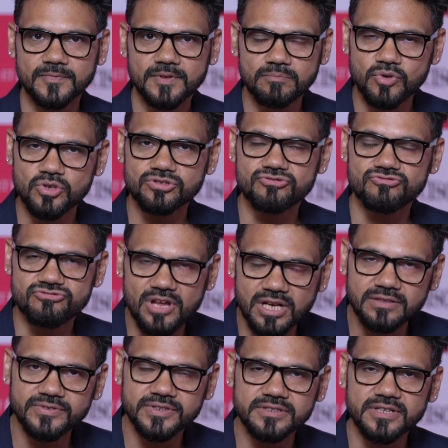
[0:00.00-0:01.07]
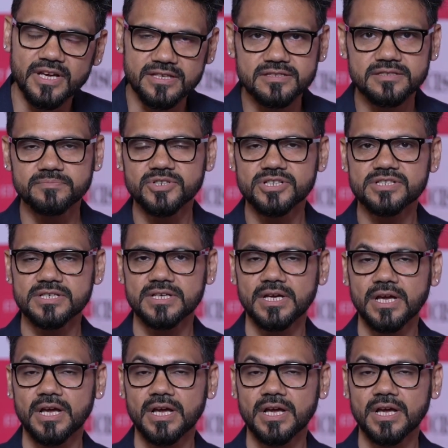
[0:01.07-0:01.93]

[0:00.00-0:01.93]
most relevant estimates,